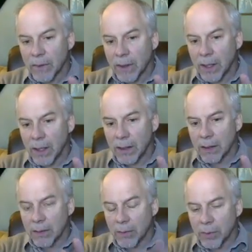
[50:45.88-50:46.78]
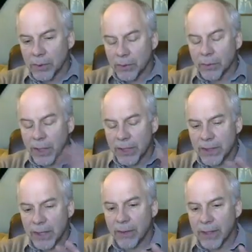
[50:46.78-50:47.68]
or we're
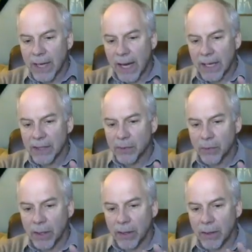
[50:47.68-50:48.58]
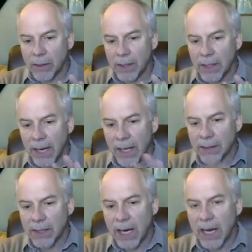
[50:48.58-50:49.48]
considering the case where it
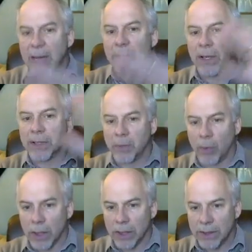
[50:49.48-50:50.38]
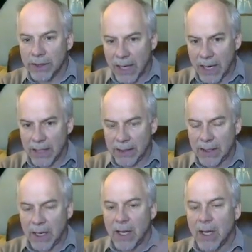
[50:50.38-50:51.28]
has k plus 1 sides.
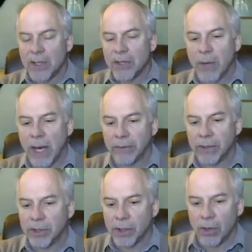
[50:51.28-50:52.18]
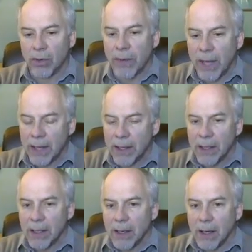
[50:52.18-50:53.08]
So we have to show that
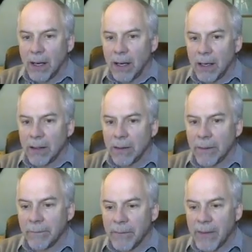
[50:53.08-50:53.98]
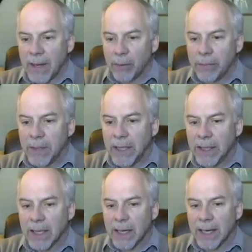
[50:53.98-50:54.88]
that would
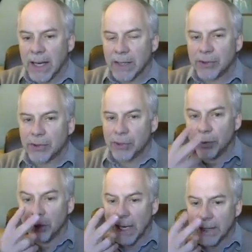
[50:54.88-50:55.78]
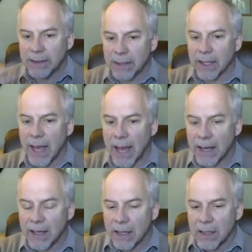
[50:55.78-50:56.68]
mean that it has 2 less than
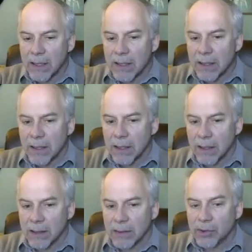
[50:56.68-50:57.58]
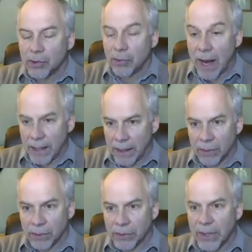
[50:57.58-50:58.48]
that
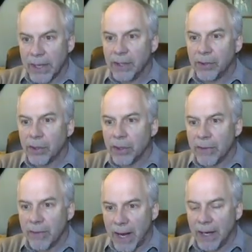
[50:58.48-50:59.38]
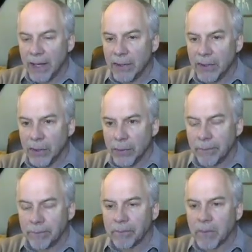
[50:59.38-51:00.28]
triangles that you could divide it into.
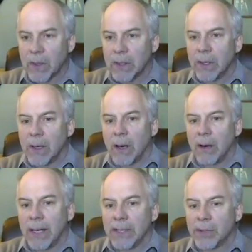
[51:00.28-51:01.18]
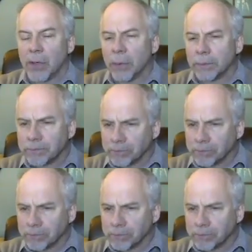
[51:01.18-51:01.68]
All right, so